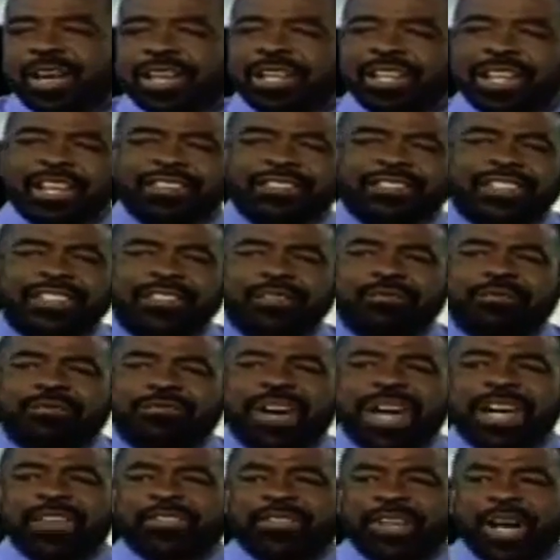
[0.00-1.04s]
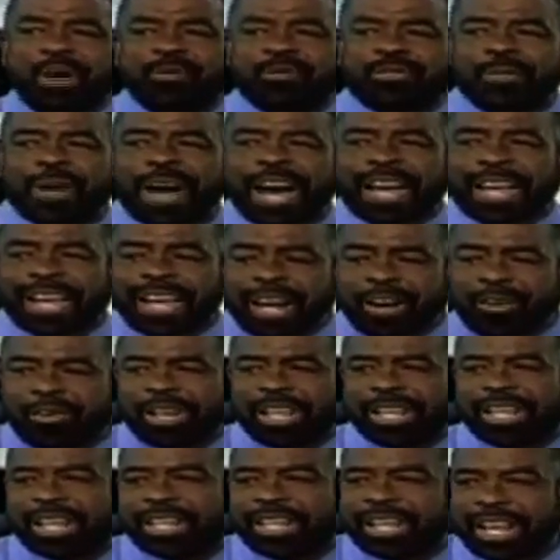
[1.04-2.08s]
Listen, faith comes by
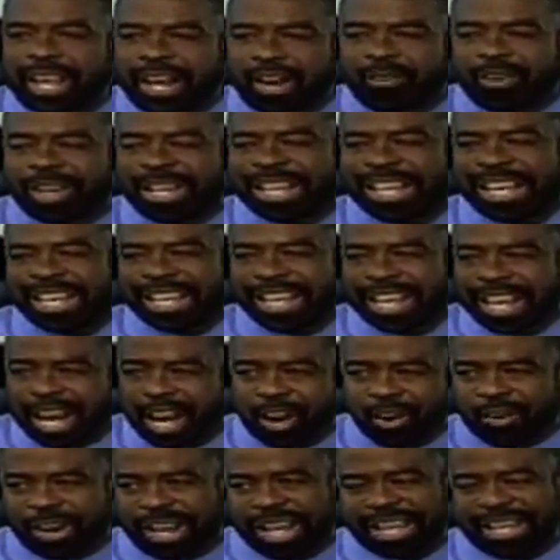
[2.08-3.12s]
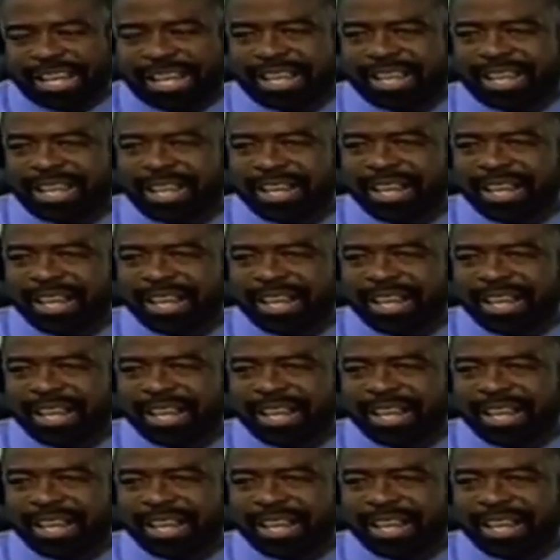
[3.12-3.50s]
hearing and hearing and hearing.